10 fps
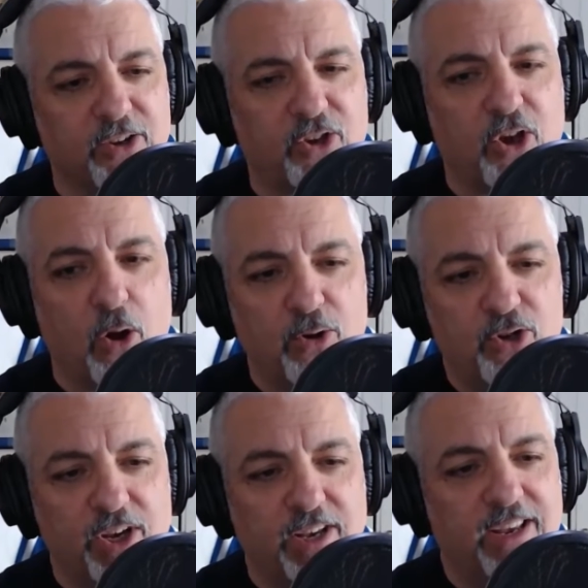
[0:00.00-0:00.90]

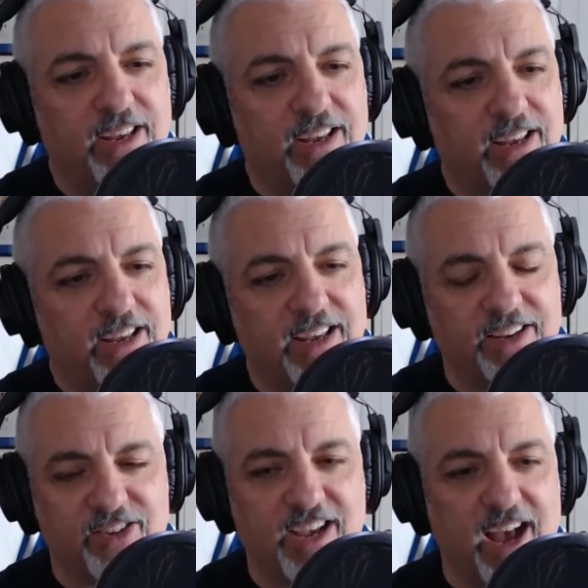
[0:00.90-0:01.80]
coaching his
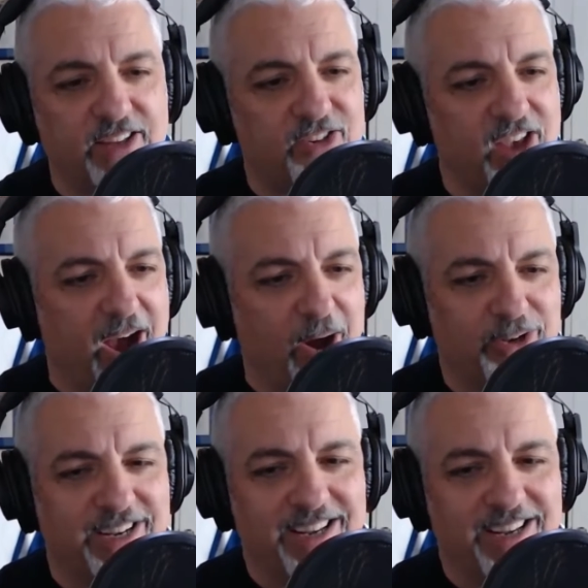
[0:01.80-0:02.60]
guts out.